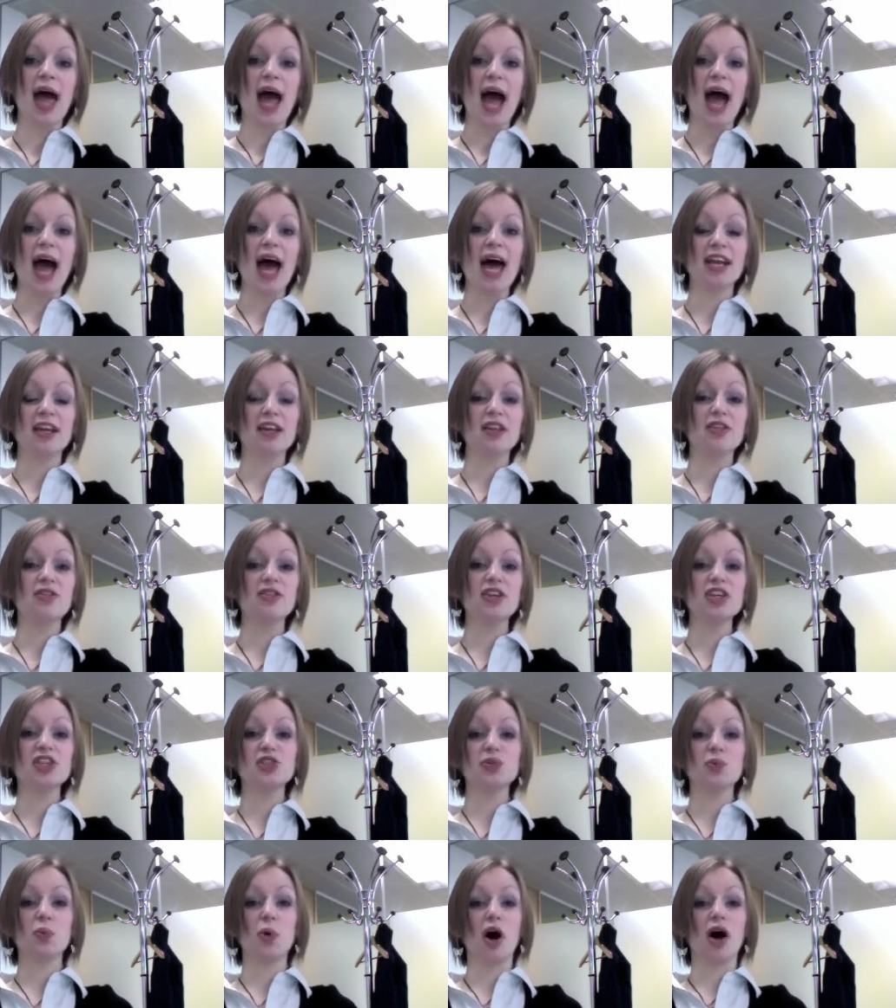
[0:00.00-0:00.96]
And
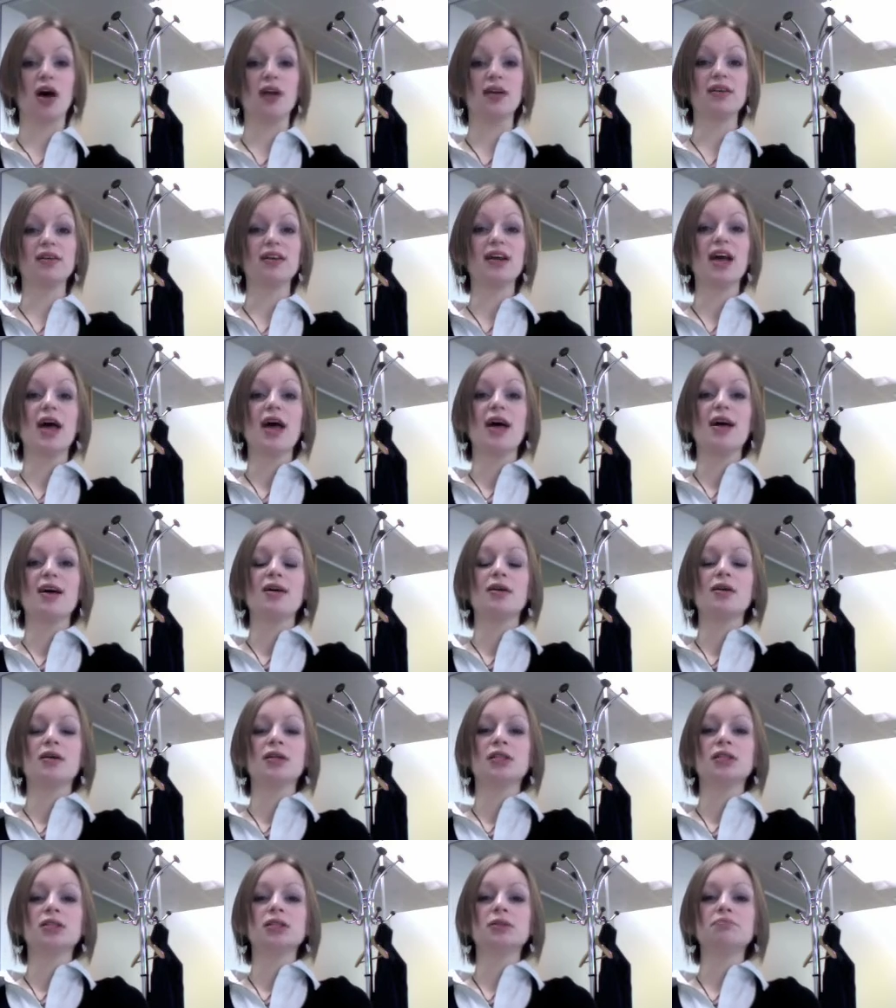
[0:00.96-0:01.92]
this one,
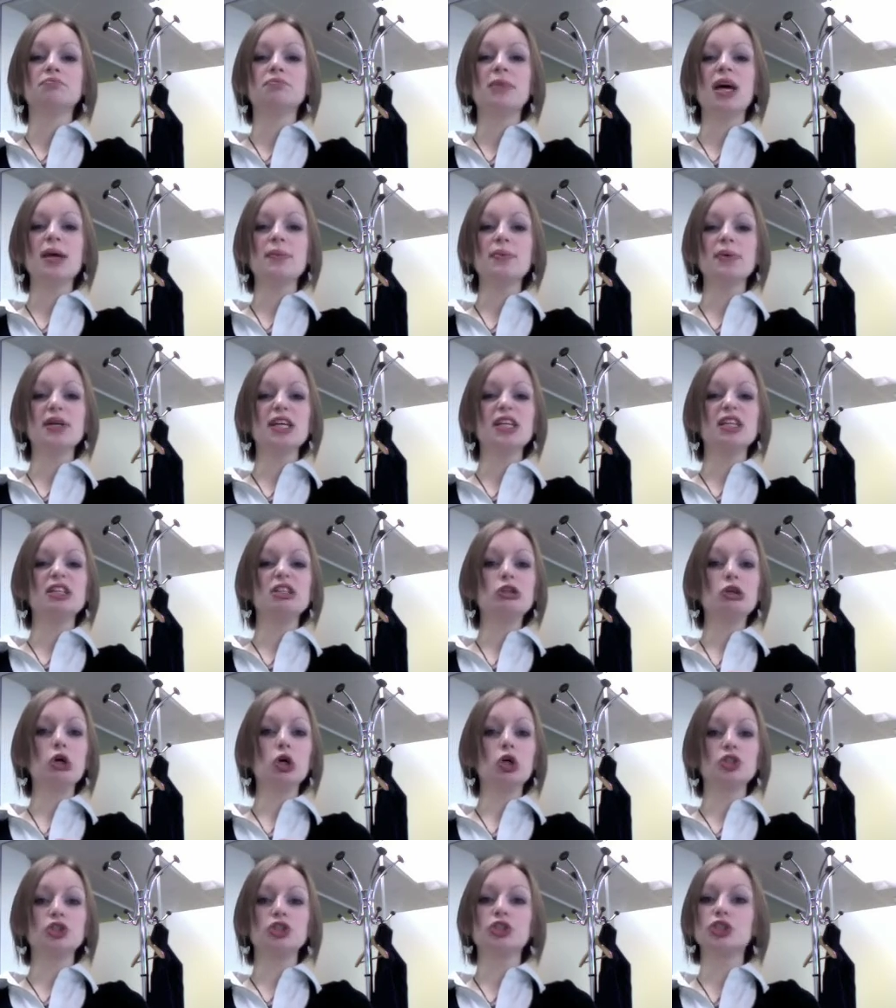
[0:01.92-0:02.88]
maybe
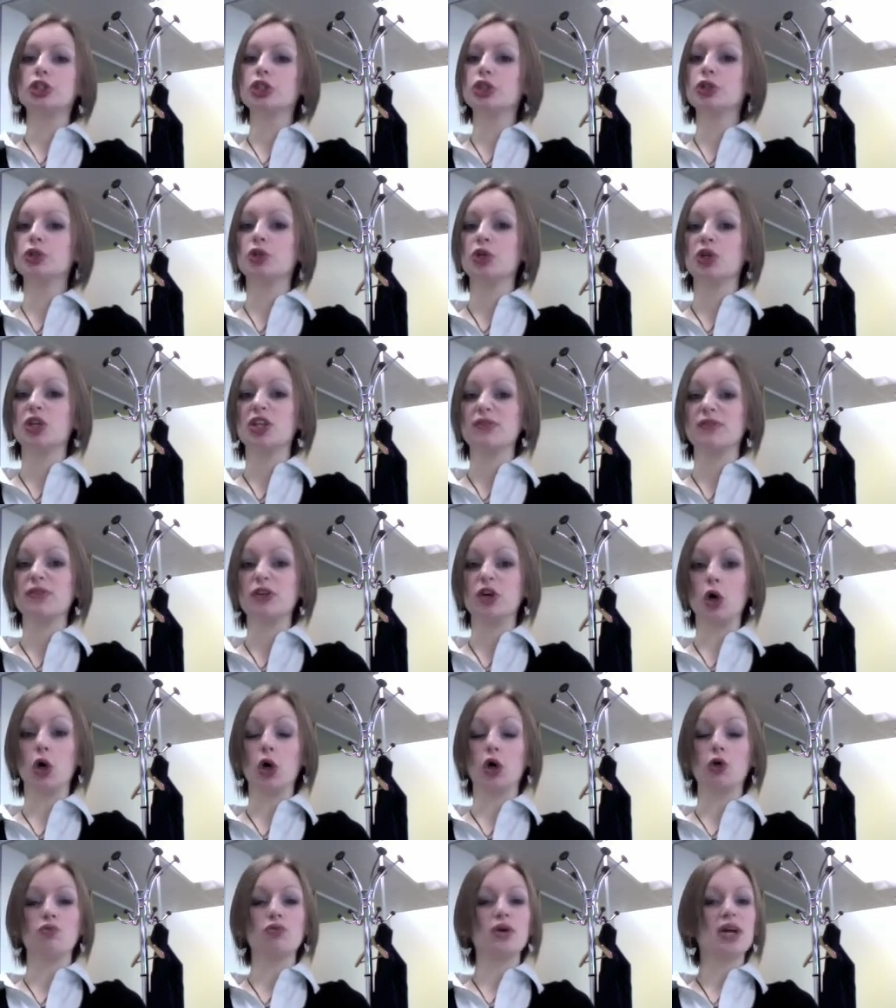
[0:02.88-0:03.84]
not too good if you've
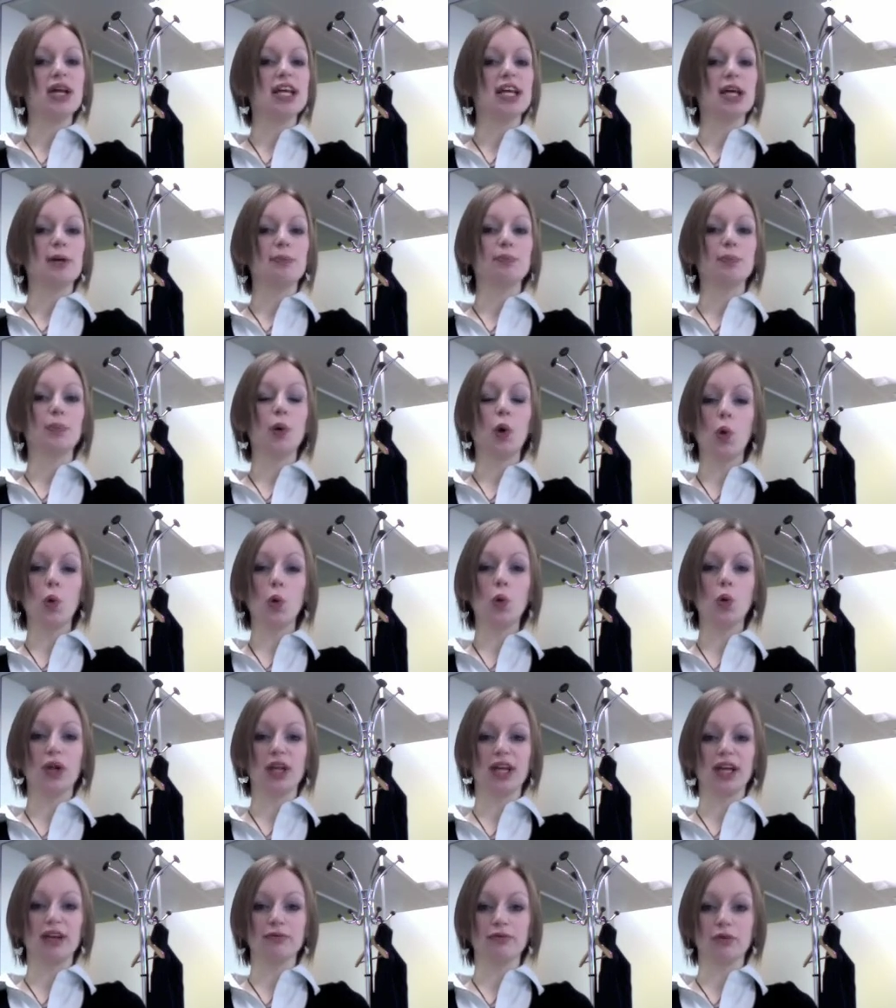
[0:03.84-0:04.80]
got a really
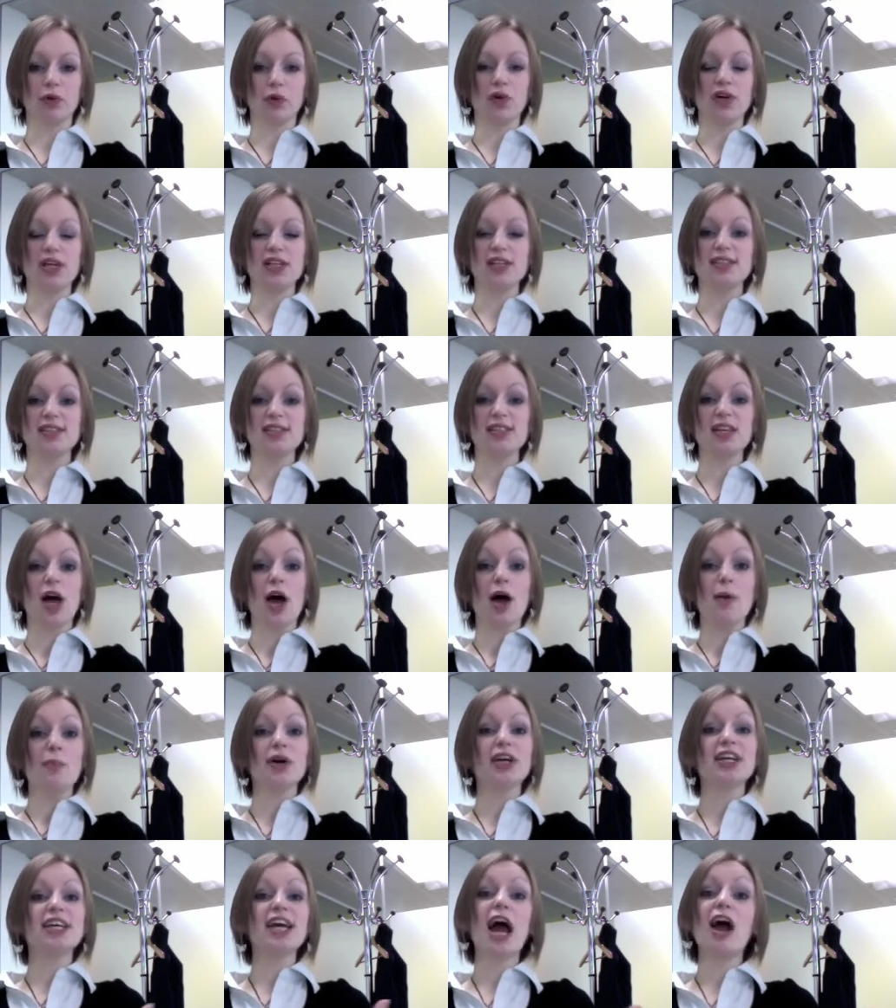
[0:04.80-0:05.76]
appalling voice,
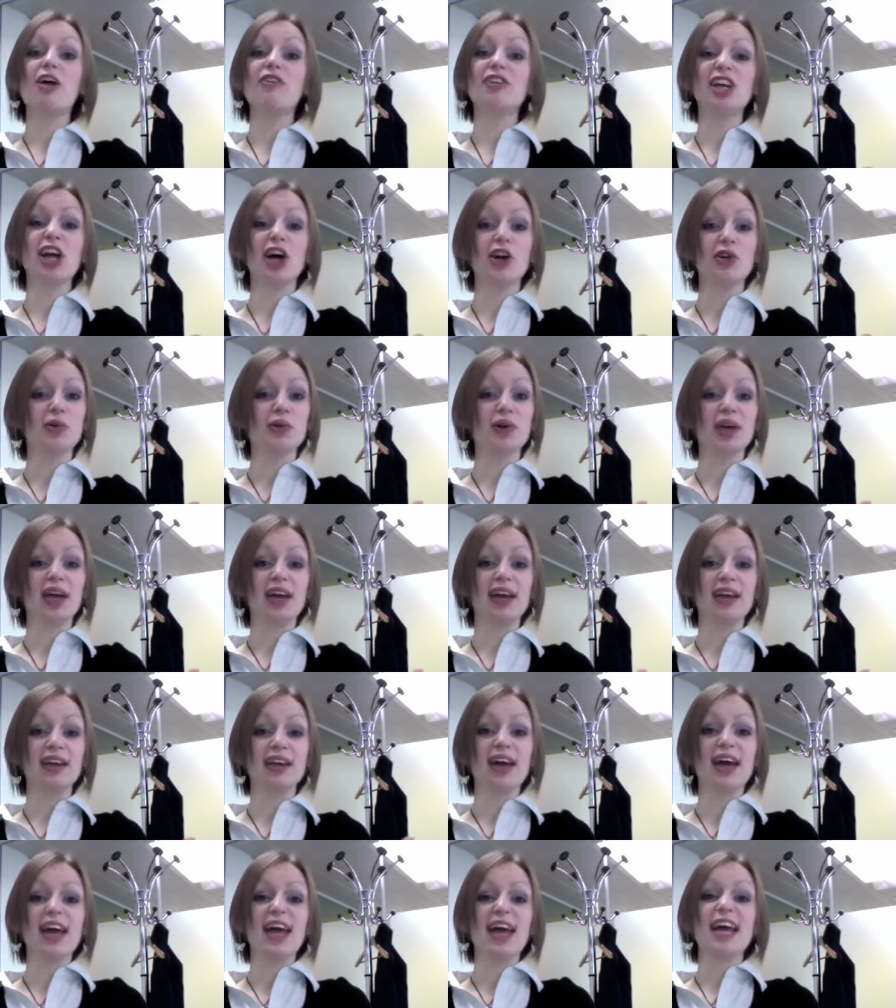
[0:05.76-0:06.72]
but
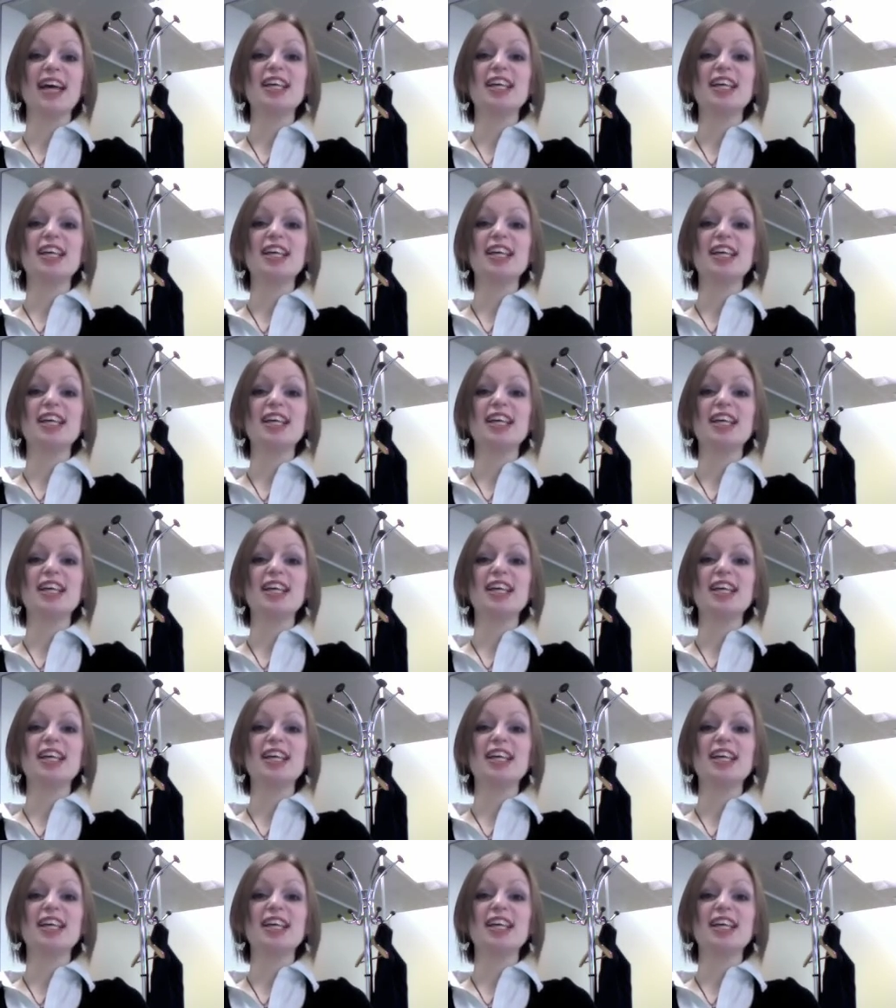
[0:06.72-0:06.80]
karaoke.